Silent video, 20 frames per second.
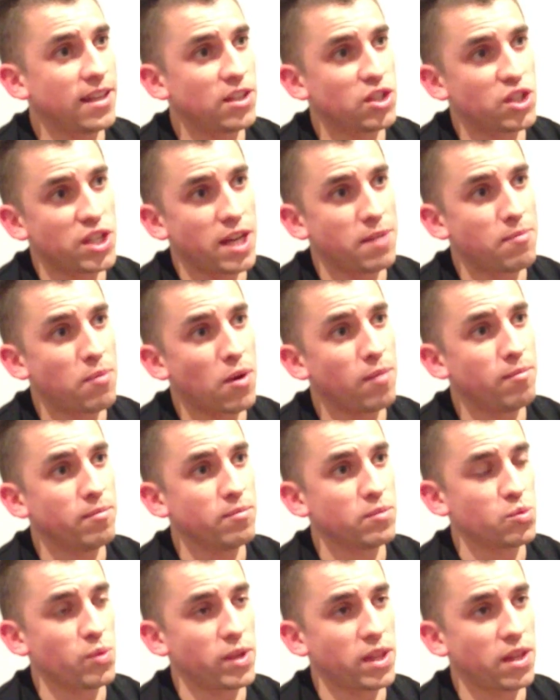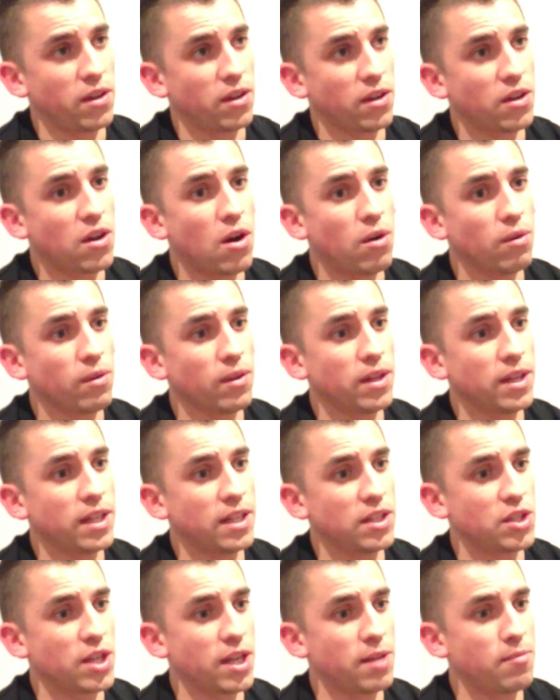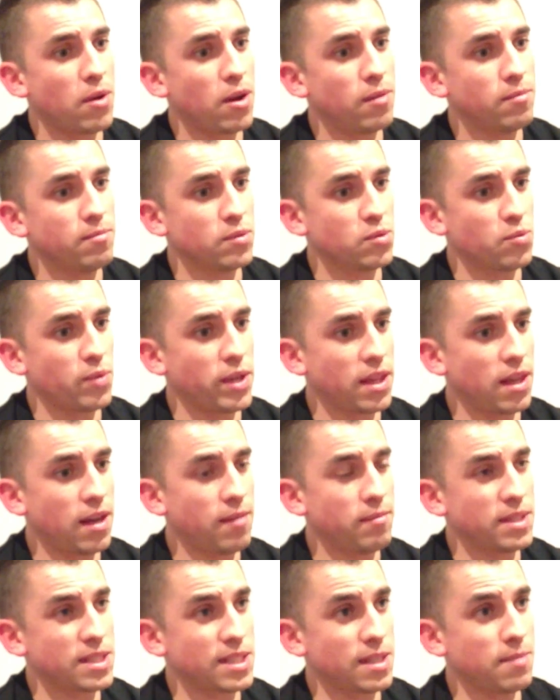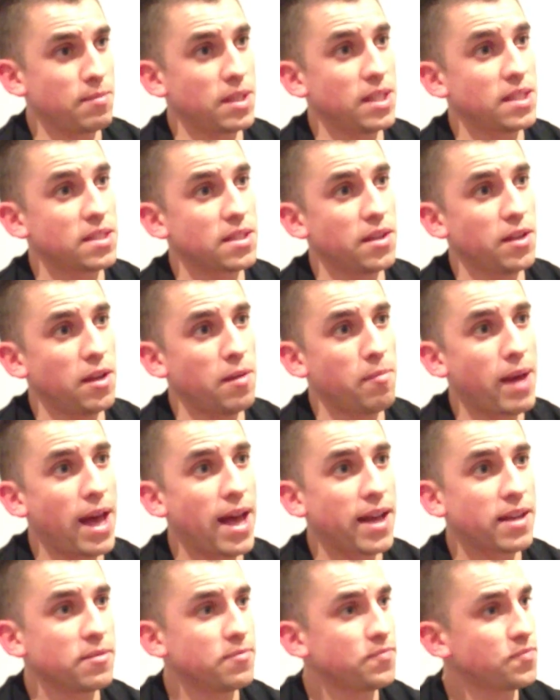She had problems with her colon, and she had problems with a slip disc in her back.